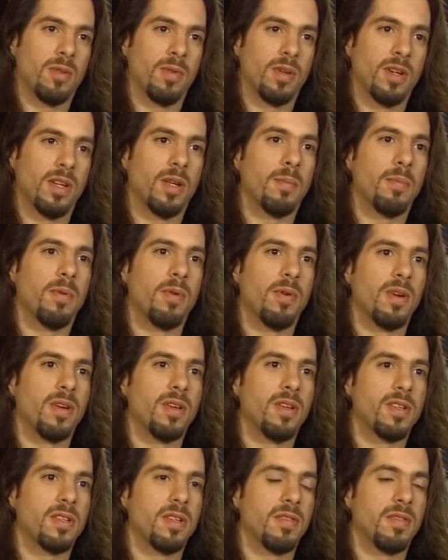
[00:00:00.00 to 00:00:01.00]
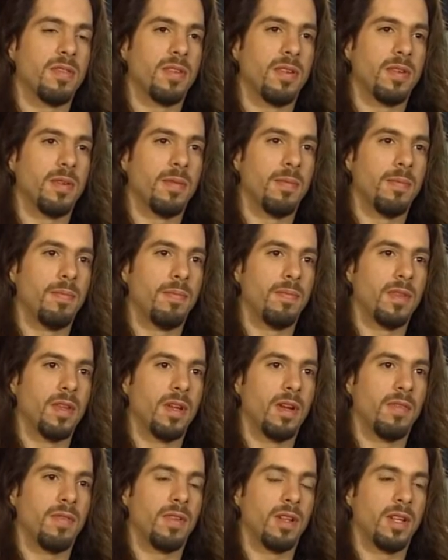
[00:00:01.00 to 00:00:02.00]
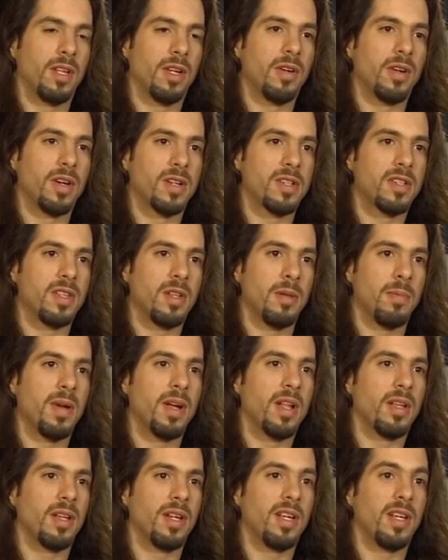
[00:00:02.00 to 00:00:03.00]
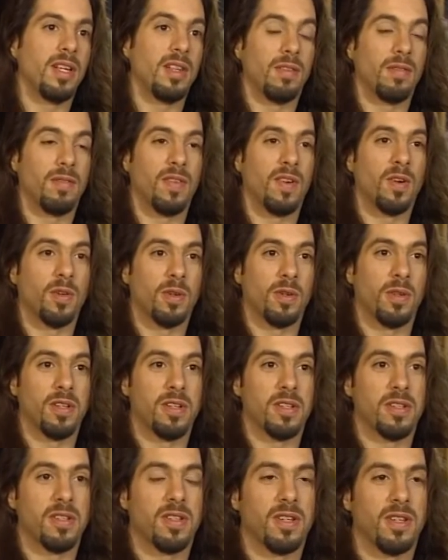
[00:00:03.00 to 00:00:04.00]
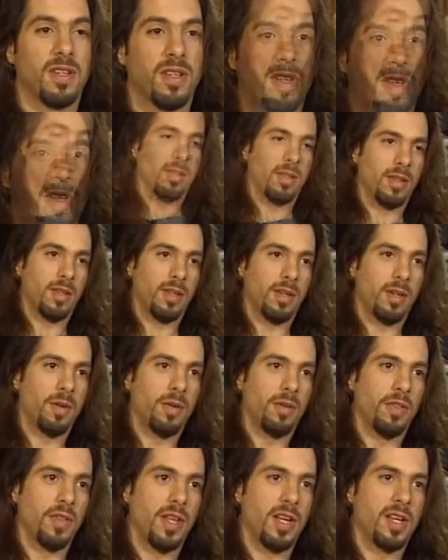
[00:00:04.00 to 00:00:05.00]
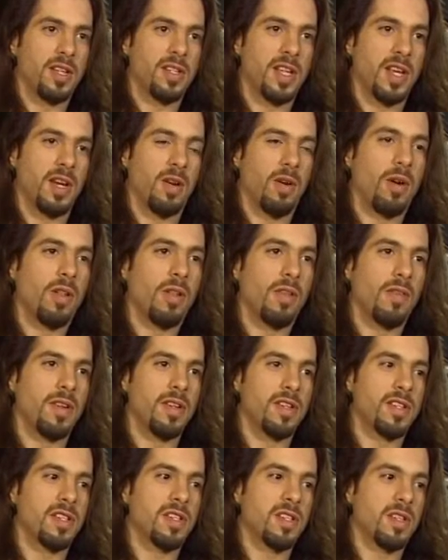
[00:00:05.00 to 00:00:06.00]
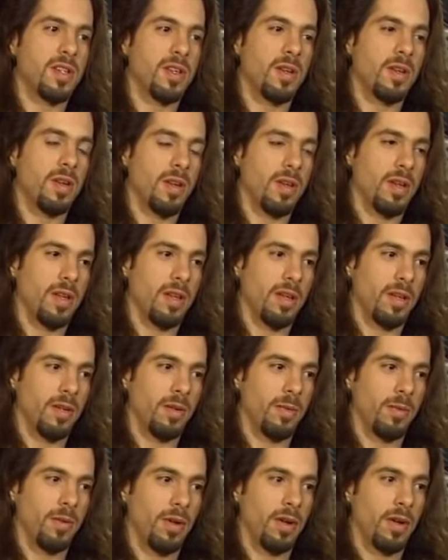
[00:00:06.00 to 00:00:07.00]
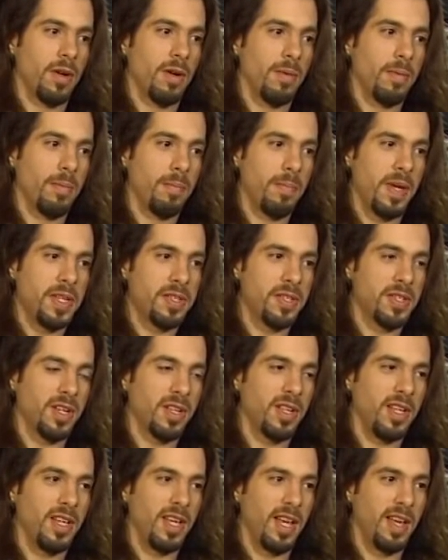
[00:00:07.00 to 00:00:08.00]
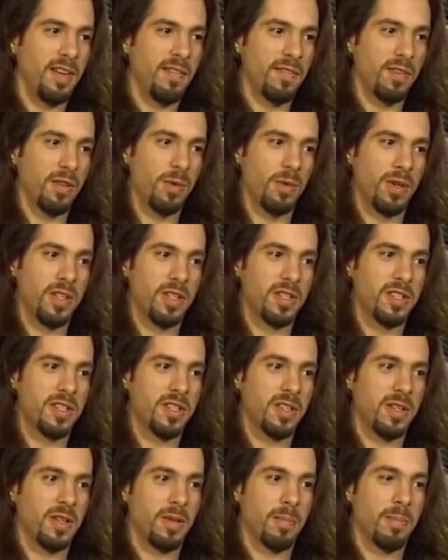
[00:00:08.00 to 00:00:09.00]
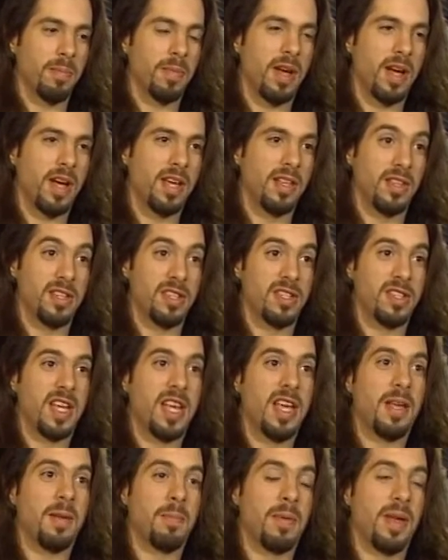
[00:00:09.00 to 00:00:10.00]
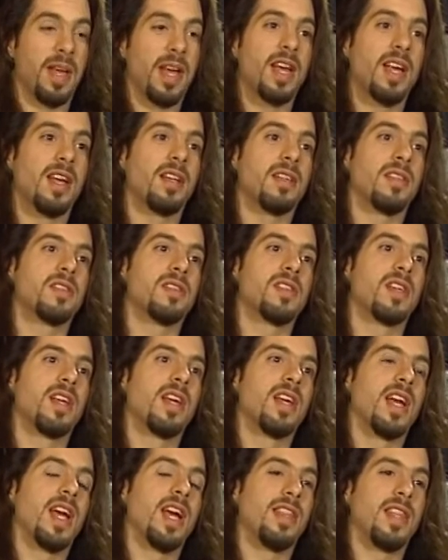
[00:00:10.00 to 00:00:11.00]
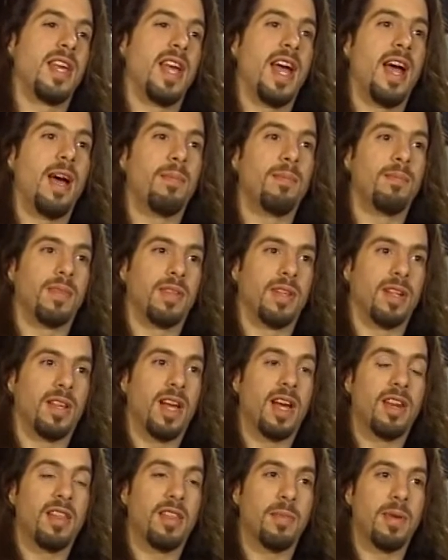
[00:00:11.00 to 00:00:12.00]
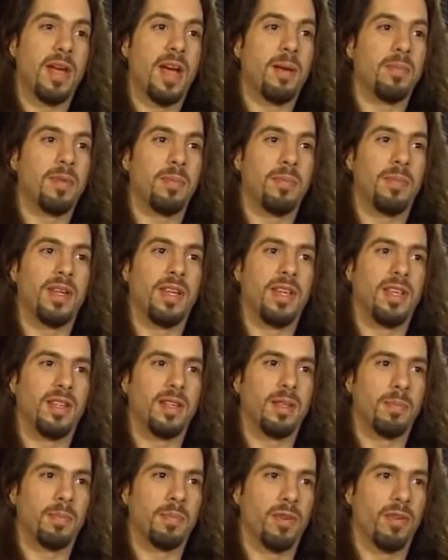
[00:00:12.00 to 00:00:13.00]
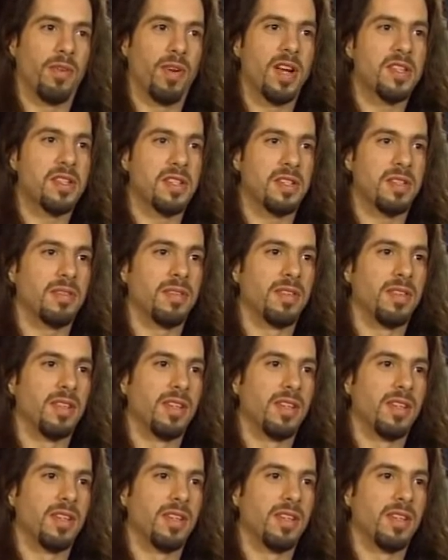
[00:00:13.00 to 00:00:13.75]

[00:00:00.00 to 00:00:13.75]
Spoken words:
real importance of the lyrics and the melody and the vocalist. The cool thing is that all of us were basically influenced by the same bands, and a lot of them happen to be progressive,